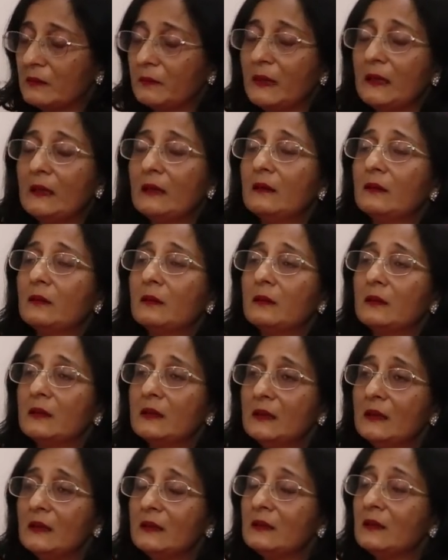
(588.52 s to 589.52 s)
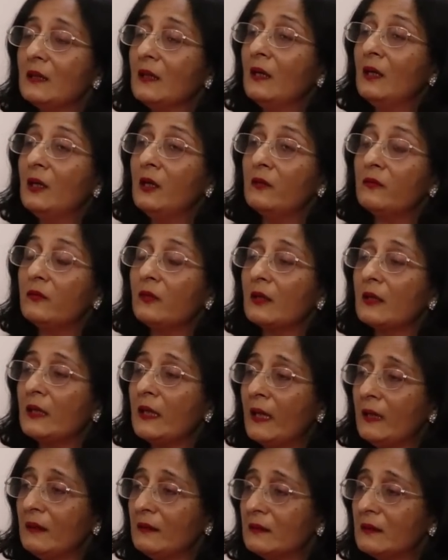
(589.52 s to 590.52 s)
medical colleges. For
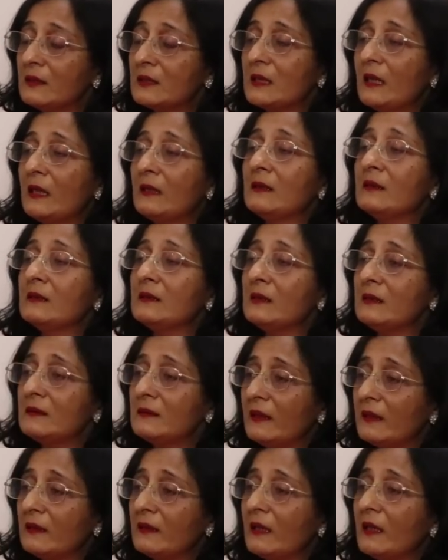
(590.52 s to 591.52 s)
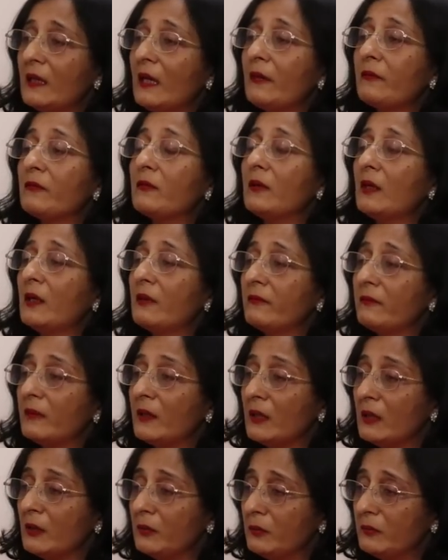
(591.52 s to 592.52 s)
that, the challenge is that they have to have
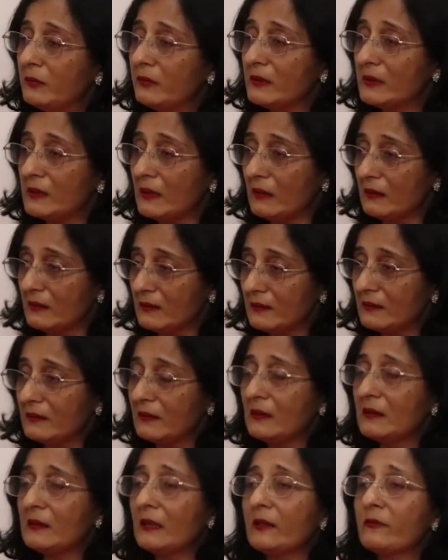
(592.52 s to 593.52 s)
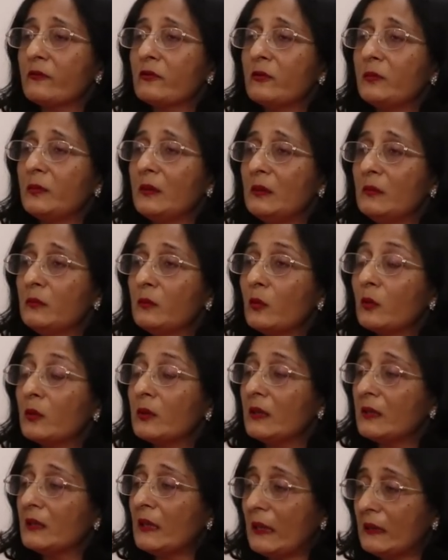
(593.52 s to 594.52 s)
very good results. It has to be more
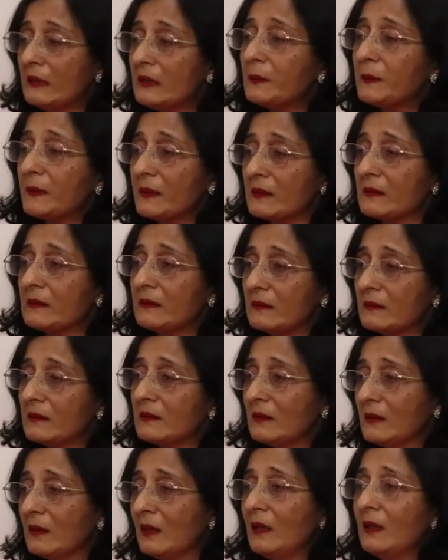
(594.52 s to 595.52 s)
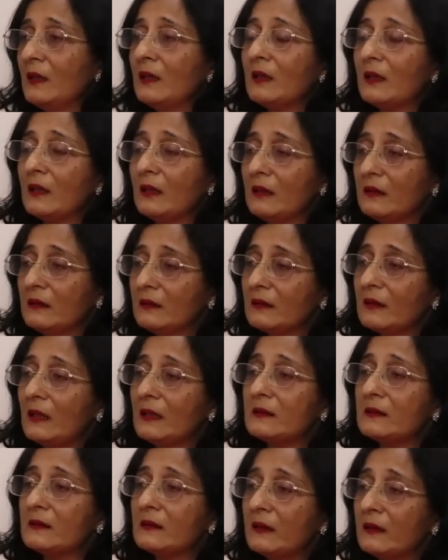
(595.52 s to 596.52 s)
than 90% in
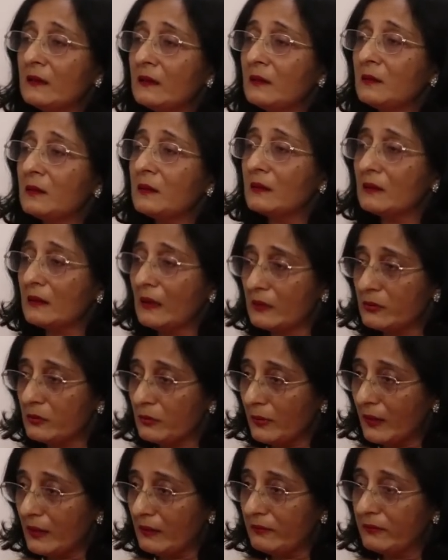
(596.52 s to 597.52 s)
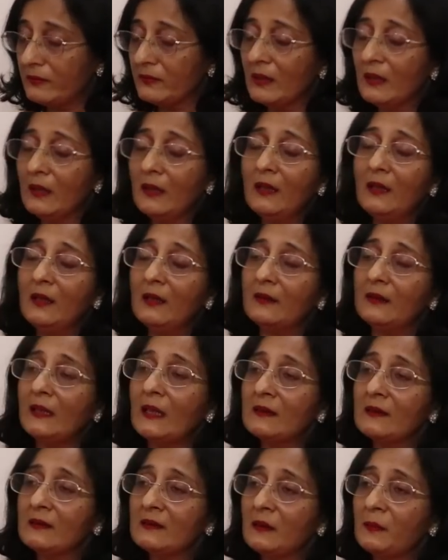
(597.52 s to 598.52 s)
class 10 and class 12.
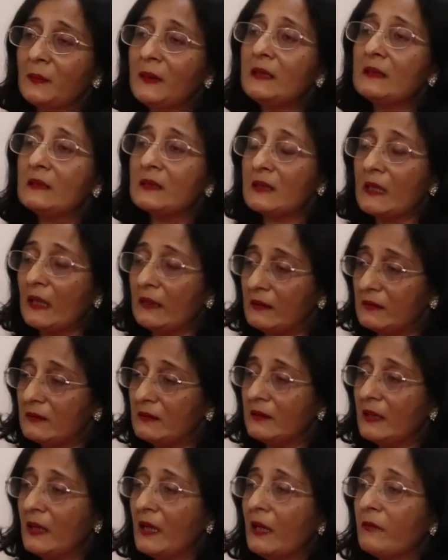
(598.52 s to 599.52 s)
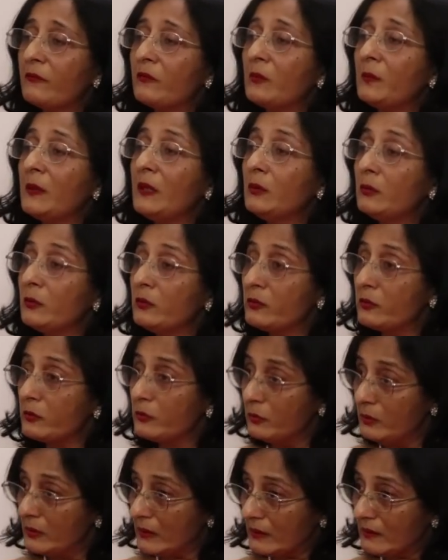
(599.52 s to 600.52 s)
That is the biggest challenge. They have to be good
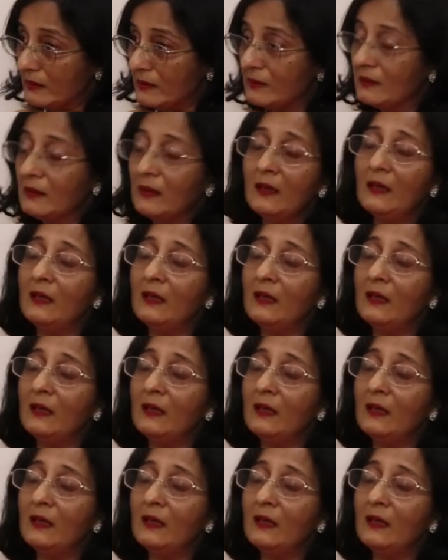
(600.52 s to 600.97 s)
students.